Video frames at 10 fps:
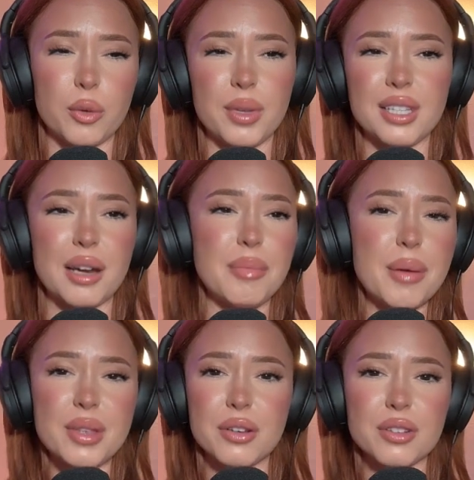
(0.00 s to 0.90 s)
They said
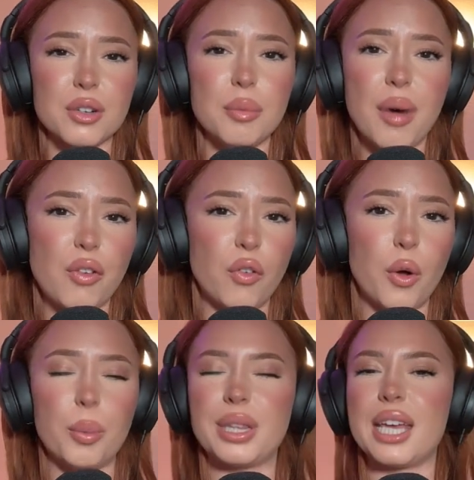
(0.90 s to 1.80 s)
maybe there's a little
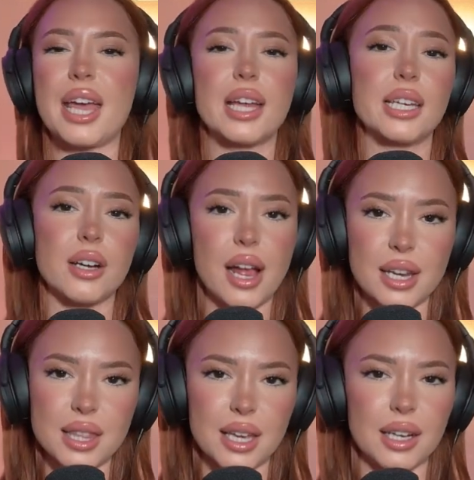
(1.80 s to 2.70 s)
muffle, but they can't hear
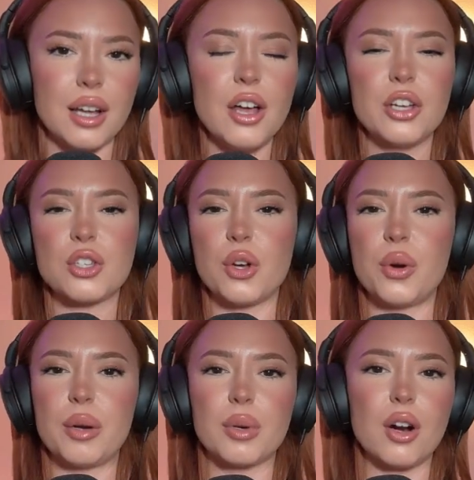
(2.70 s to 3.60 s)
anything.
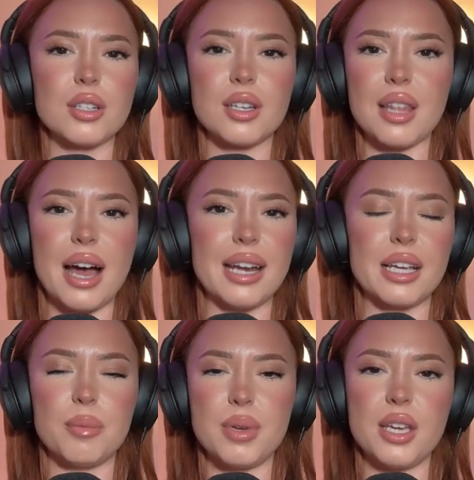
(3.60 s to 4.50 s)
So in regards to that,
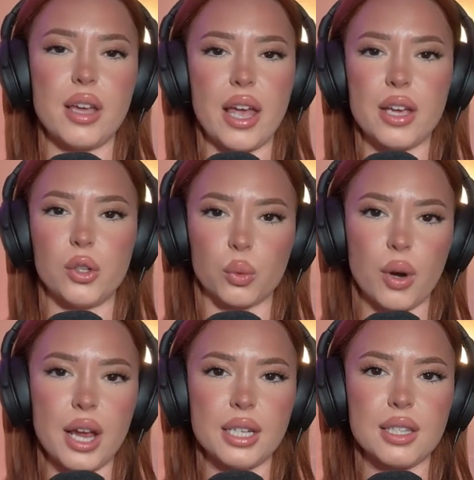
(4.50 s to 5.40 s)
it could be a
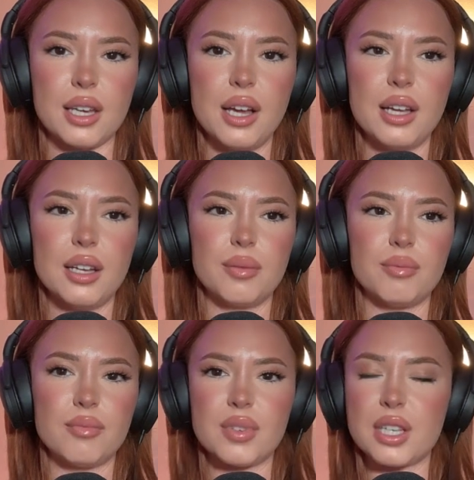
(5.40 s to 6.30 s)
great
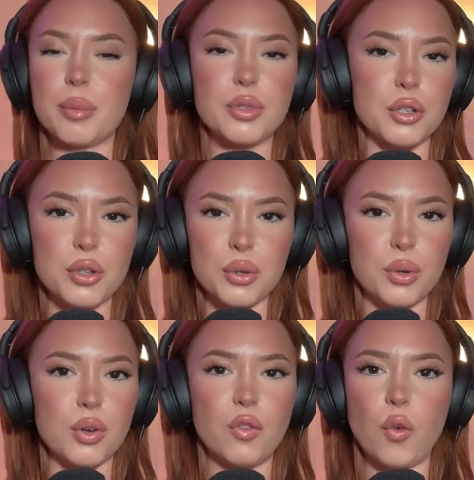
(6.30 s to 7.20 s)

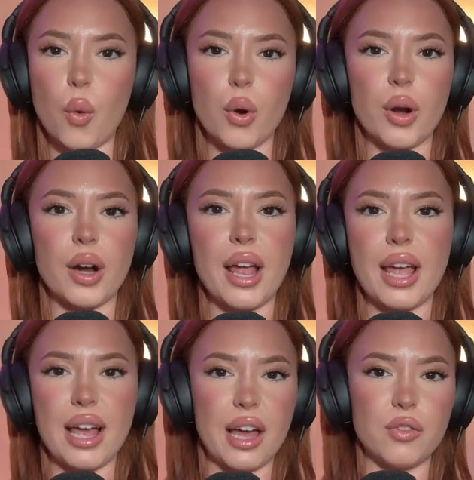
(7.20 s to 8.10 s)
substitute for
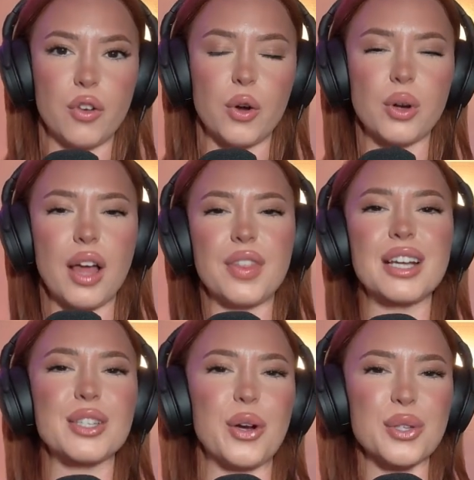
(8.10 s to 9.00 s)
a headphone. I
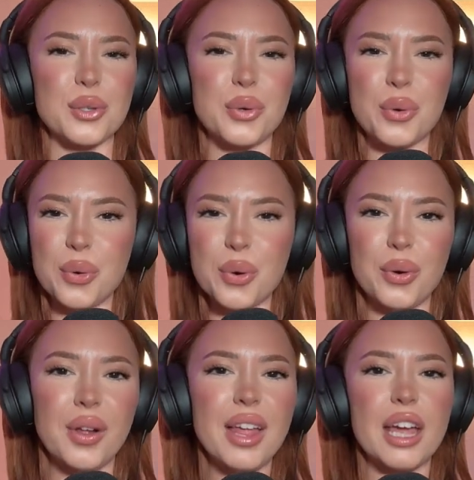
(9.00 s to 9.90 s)
think it's also
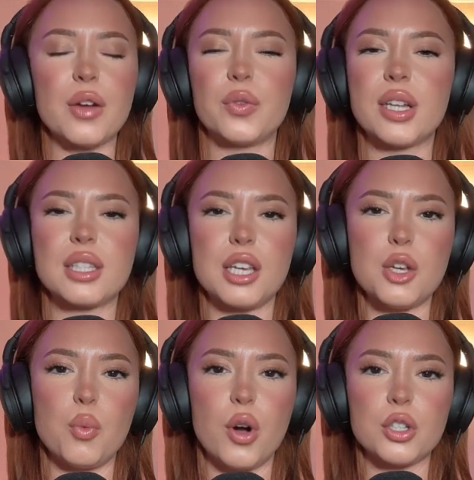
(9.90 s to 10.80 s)
cool if, let's say,
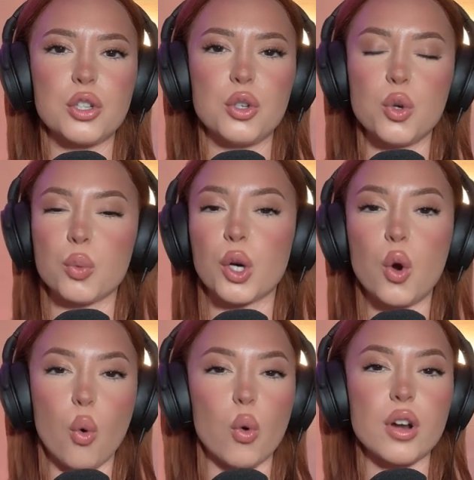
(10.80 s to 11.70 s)
you want to
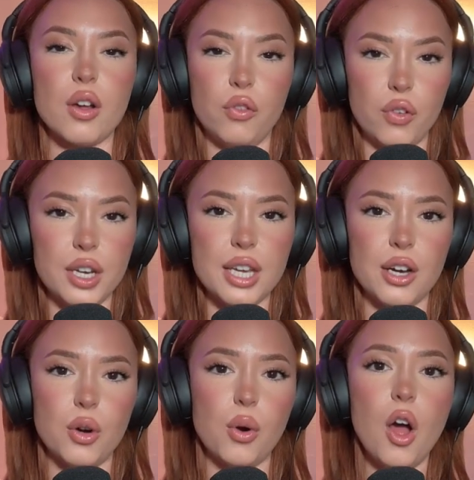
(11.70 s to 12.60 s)
record a
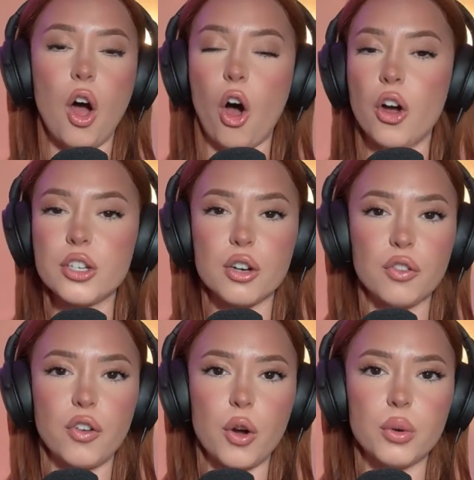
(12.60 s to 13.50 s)
video on
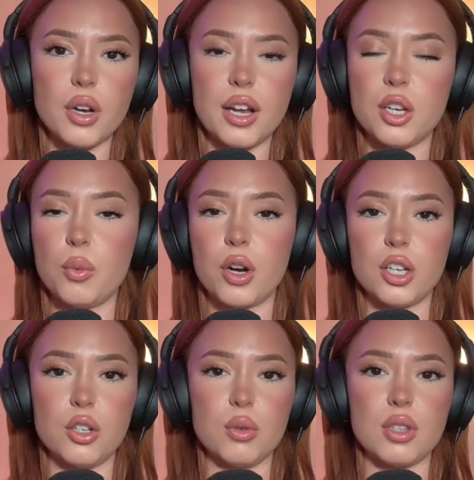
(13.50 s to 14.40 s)
your phone and you
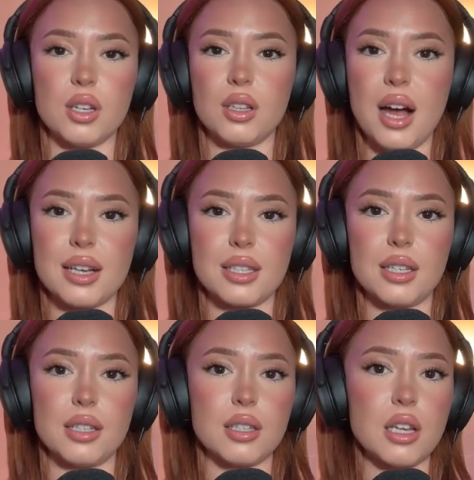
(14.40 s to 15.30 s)
want to use the
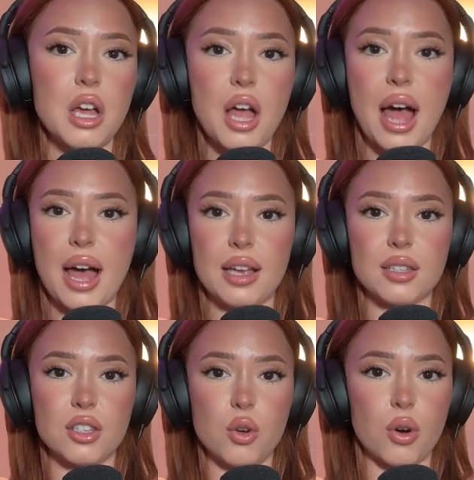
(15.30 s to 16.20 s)
glasses
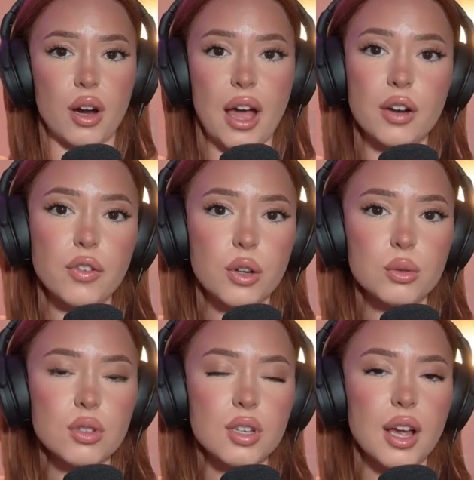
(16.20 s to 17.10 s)
as your
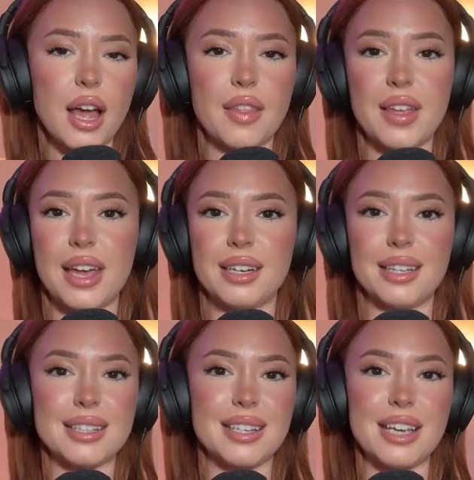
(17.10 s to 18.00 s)
headphones. And then
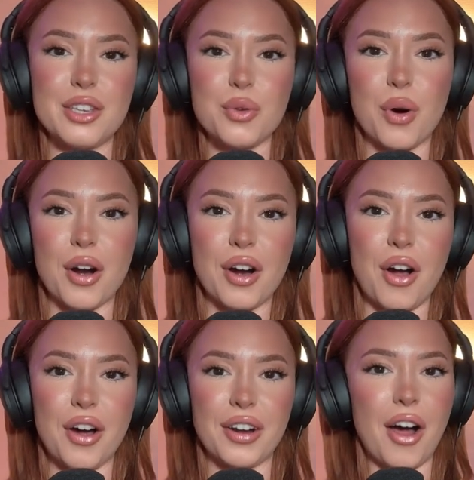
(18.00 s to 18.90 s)
let's say you are
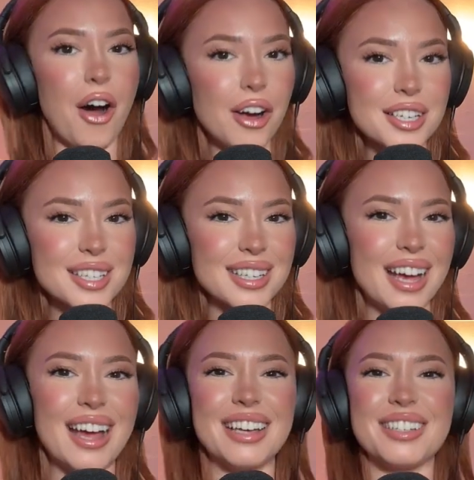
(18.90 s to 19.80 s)
on aux
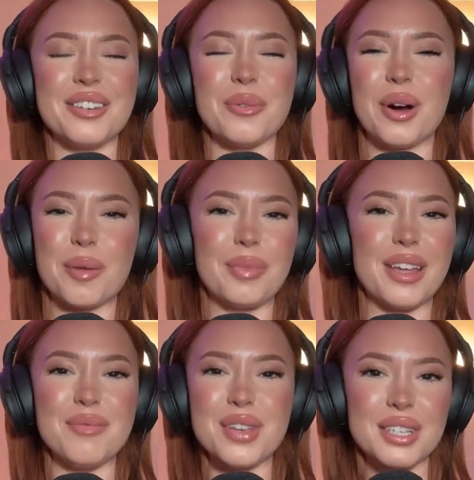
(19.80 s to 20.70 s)
and you want to
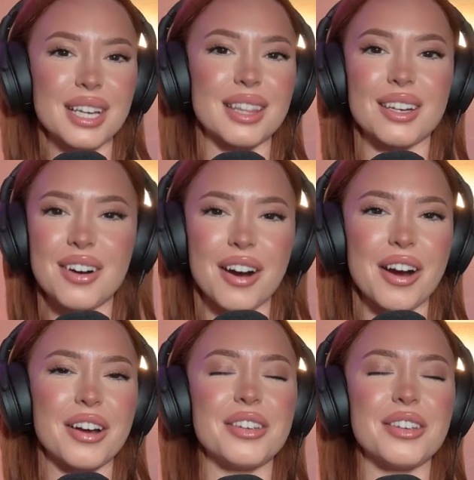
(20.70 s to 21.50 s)
play music in the car.